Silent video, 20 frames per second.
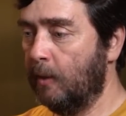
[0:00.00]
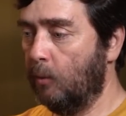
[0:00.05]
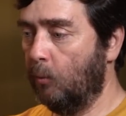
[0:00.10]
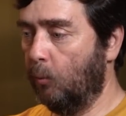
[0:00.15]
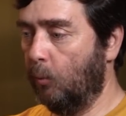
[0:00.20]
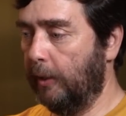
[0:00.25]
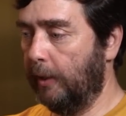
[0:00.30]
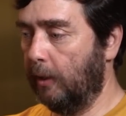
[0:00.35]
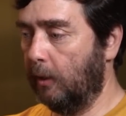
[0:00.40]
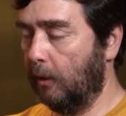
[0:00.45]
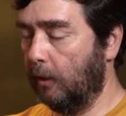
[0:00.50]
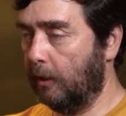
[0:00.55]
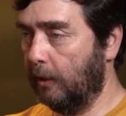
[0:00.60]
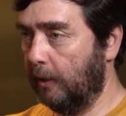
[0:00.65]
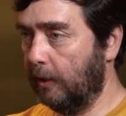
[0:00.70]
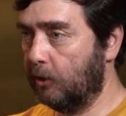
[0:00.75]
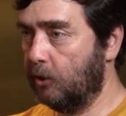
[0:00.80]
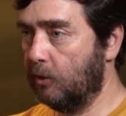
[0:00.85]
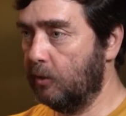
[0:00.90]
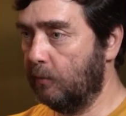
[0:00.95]
where
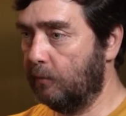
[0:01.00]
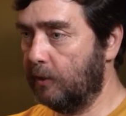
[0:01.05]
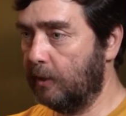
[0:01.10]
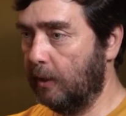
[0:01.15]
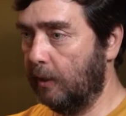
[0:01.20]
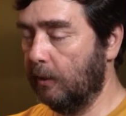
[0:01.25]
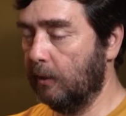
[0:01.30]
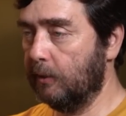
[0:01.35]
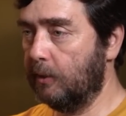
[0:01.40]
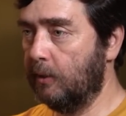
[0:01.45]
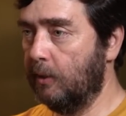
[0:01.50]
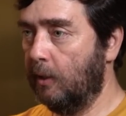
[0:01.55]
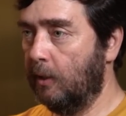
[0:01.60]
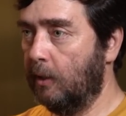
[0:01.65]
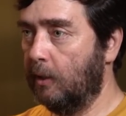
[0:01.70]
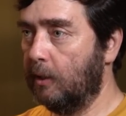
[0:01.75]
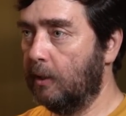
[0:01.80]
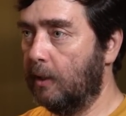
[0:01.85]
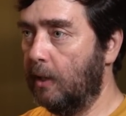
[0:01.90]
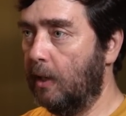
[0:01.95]
collections of cells
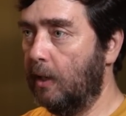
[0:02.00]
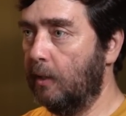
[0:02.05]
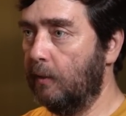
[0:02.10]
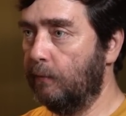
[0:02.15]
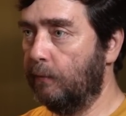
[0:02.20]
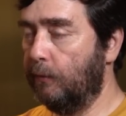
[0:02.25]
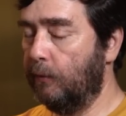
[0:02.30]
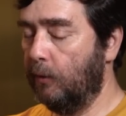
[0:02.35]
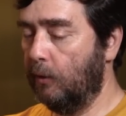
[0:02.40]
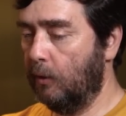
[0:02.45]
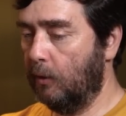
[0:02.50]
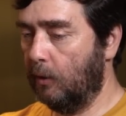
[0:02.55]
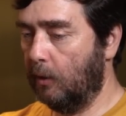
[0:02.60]
gave